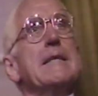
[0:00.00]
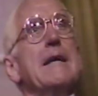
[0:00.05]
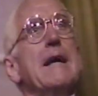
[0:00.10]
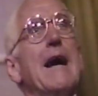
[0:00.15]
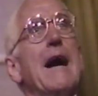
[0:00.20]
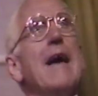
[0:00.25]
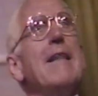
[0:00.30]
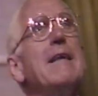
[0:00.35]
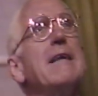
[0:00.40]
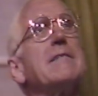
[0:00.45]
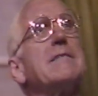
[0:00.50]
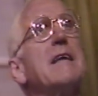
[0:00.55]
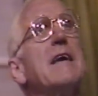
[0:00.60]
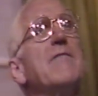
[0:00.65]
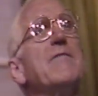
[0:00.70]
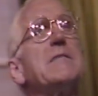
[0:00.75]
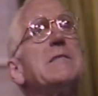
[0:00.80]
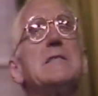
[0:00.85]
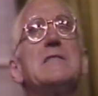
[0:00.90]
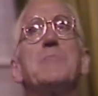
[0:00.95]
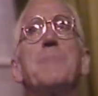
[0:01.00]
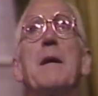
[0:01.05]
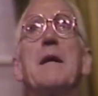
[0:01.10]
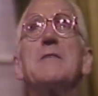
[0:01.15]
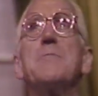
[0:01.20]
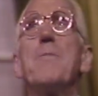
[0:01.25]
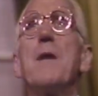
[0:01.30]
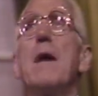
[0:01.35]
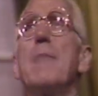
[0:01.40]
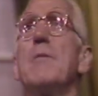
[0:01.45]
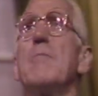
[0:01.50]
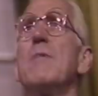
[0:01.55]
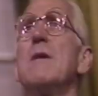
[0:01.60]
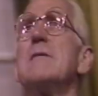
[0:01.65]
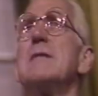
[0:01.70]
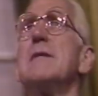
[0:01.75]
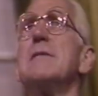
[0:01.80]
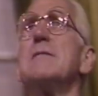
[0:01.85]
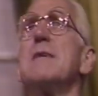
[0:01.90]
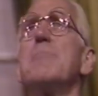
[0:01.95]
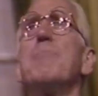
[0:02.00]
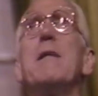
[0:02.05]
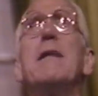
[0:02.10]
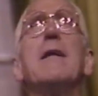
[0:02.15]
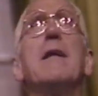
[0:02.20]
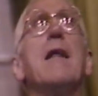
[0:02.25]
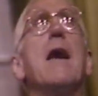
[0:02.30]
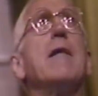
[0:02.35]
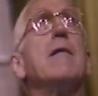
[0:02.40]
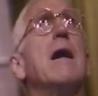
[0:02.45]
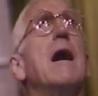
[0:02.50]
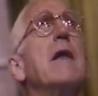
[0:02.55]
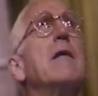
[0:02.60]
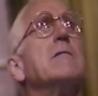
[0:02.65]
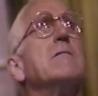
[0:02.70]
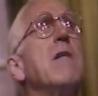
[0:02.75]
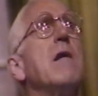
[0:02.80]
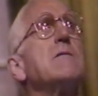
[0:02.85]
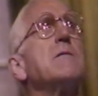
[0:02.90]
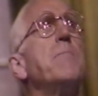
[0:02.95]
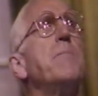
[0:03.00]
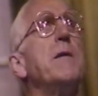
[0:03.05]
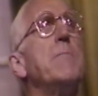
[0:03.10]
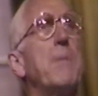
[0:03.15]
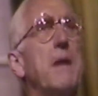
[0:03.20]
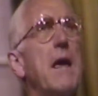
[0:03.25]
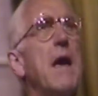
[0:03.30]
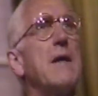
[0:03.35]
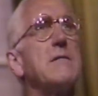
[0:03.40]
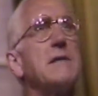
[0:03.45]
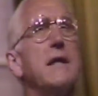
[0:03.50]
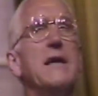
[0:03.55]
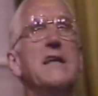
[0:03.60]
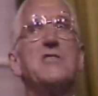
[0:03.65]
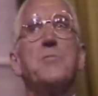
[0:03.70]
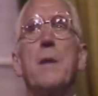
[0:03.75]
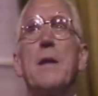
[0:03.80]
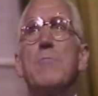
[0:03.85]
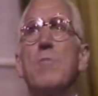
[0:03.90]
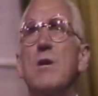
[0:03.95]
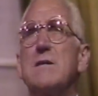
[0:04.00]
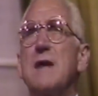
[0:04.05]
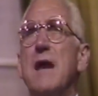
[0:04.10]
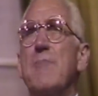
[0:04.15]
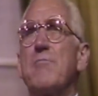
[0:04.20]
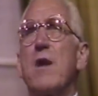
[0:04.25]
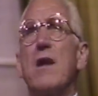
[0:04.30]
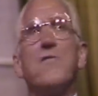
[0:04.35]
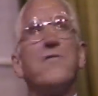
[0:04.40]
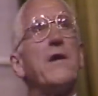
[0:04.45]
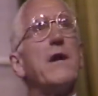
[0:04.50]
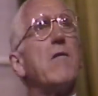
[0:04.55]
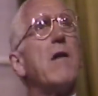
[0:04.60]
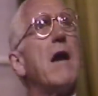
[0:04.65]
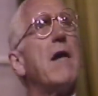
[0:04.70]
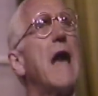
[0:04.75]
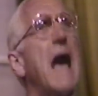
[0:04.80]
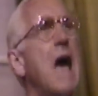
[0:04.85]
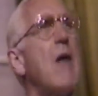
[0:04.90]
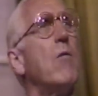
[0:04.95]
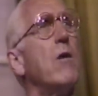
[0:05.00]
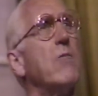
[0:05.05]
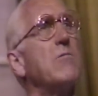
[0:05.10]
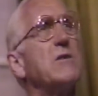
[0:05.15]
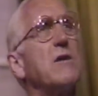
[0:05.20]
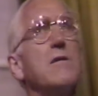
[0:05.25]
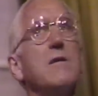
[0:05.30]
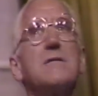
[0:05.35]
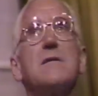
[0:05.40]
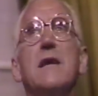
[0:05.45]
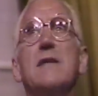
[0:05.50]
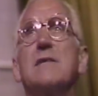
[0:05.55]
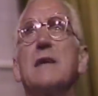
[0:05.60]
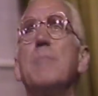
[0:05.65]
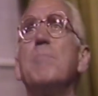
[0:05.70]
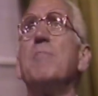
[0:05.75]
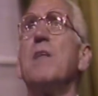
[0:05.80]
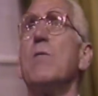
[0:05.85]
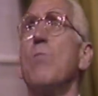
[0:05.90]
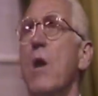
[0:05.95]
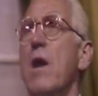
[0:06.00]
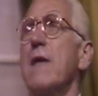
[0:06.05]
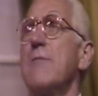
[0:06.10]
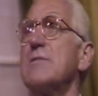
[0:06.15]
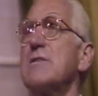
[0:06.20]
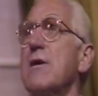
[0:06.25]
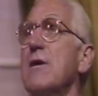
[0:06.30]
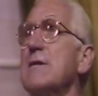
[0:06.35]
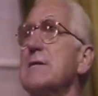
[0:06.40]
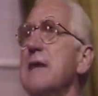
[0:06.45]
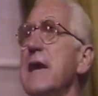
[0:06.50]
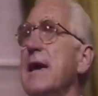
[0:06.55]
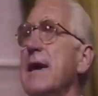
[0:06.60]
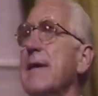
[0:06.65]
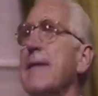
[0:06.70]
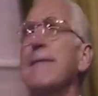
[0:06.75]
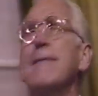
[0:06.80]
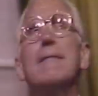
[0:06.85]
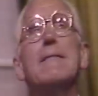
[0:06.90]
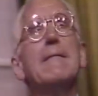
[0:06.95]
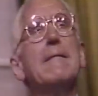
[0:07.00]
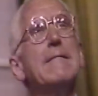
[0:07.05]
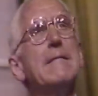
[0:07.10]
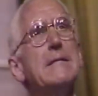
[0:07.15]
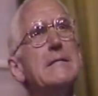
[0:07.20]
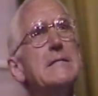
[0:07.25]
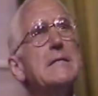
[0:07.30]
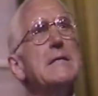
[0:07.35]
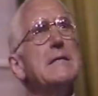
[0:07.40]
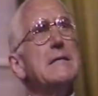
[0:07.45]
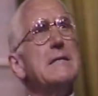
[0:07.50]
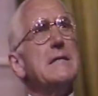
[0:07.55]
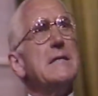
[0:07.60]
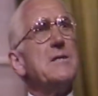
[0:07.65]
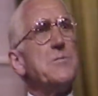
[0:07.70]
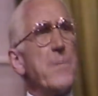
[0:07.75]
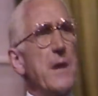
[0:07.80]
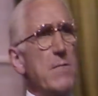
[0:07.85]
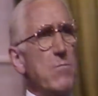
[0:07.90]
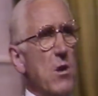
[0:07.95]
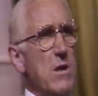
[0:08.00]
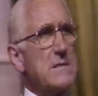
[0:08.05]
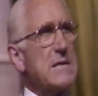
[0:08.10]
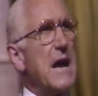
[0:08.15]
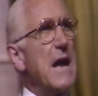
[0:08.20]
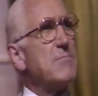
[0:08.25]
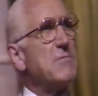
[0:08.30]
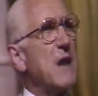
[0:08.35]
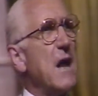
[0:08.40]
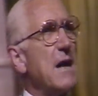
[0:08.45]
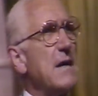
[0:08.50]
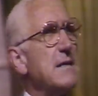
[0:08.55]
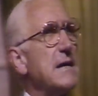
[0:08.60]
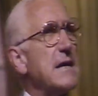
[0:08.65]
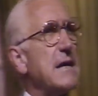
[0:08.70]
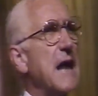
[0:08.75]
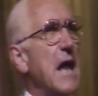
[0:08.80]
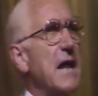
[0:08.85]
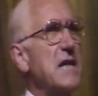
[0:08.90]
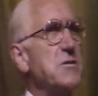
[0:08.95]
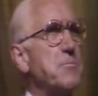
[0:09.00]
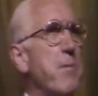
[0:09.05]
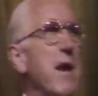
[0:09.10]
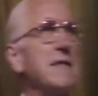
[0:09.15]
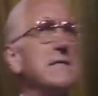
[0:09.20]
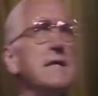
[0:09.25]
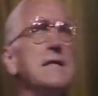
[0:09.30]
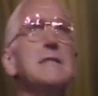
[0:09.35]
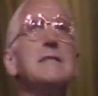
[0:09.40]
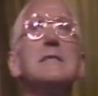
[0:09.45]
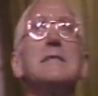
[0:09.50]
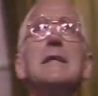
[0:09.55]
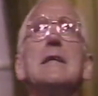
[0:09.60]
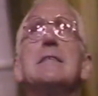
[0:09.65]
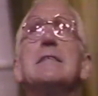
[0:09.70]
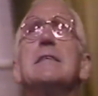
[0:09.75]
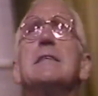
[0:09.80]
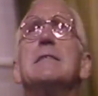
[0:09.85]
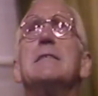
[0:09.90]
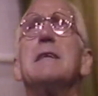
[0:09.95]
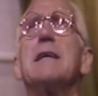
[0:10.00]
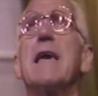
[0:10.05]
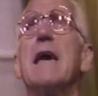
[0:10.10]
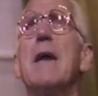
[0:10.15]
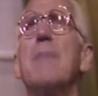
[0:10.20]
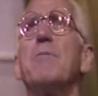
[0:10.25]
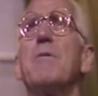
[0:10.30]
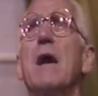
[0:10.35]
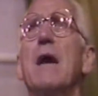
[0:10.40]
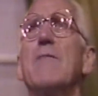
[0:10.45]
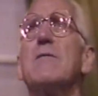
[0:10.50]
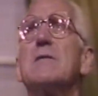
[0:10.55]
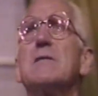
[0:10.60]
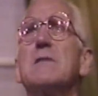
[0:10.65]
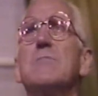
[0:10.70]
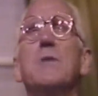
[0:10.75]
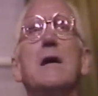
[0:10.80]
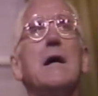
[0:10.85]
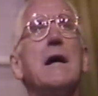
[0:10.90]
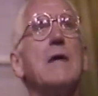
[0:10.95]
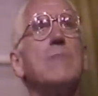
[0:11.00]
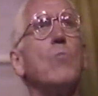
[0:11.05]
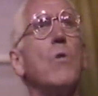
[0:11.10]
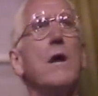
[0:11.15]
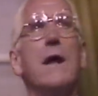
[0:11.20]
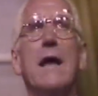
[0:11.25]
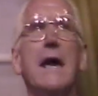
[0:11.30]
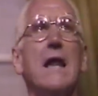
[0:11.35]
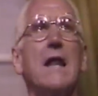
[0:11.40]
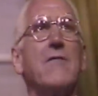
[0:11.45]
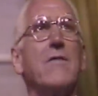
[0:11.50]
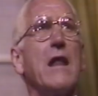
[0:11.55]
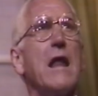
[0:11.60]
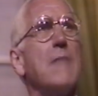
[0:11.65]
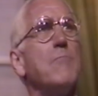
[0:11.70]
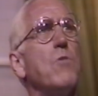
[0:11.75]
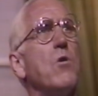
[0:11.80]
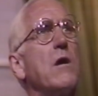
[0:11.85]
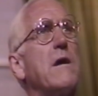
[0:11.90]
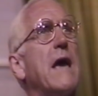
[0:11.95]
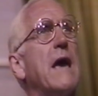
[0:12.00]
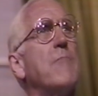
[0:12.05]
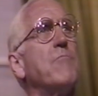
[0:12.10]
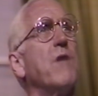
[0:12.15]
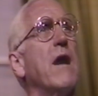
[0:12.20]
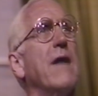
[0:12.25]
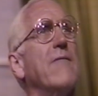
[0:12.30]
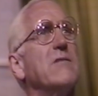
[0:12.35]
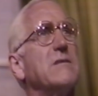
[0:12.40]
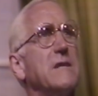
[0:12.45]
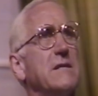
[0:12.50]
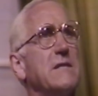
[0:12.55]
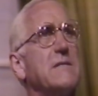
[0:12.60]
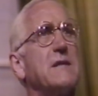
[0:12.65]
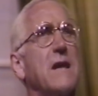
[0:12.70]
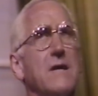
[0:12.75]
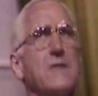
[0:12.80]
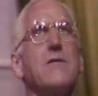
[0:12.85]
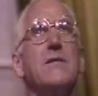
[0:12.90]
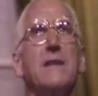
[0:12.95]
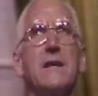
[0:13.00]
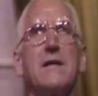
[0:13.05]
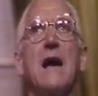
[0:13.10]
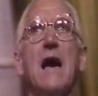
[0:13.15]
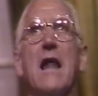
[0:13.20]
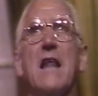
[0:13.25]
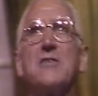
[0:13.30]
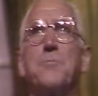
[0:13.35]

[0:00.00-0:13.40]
I think Stevenson's biggest problem was he simply did not know how to talk to people, honestly. He spent more time trying to figure out how he was going to say something than what he was going to say. He spent more time talking to college presidents than he did to cab drivers, and we got one hell of a lot more cab drivers in this country than college